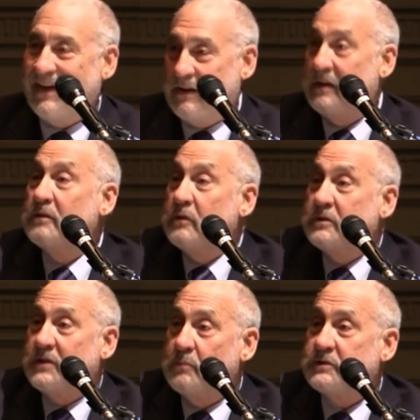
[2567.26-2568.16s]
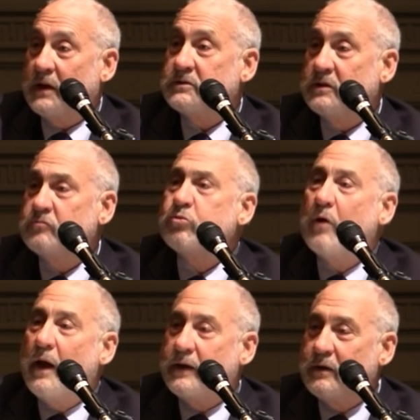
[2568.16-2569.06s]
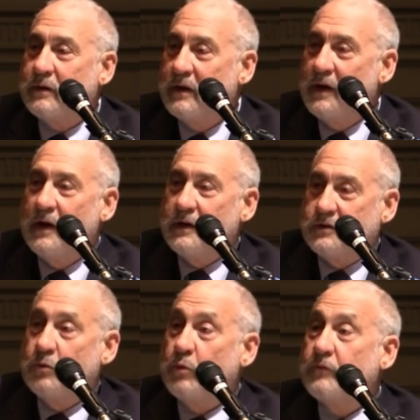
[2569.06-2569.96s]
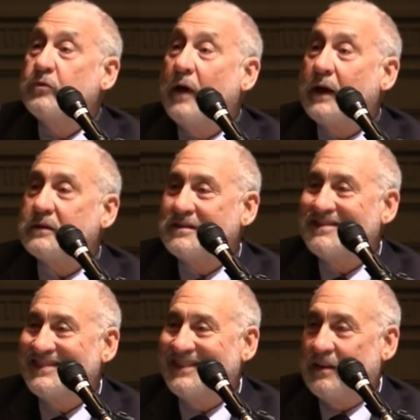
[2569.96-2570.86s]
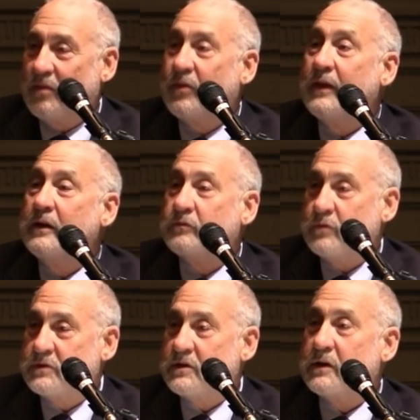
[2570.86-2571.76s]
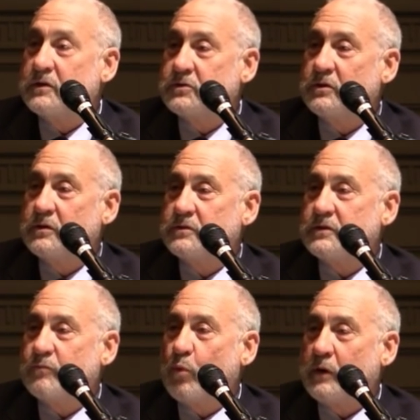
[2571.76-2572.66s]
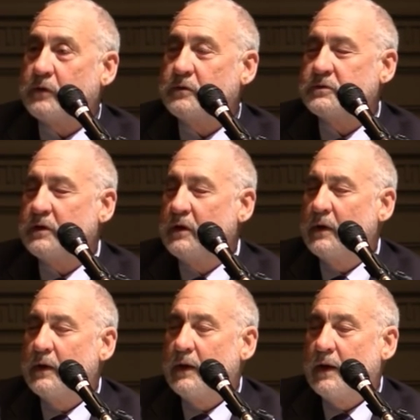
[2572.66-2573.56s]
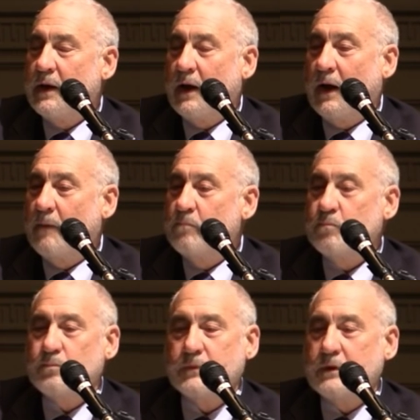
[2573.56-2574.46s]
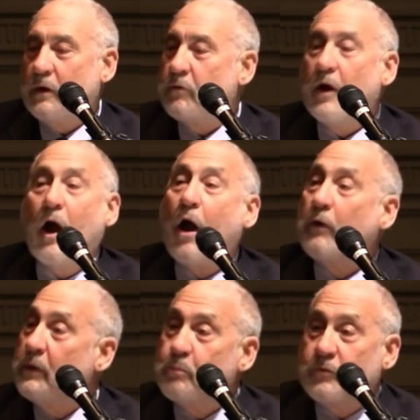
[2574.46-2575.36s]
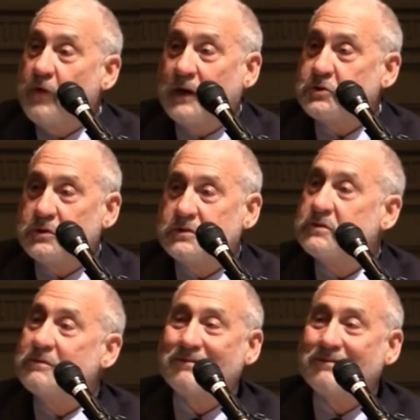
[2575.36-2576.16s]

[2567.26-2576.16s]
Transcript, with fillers: in some sense and try to, to reflect the interests and concerns of workers. Um, you know, there are imperfections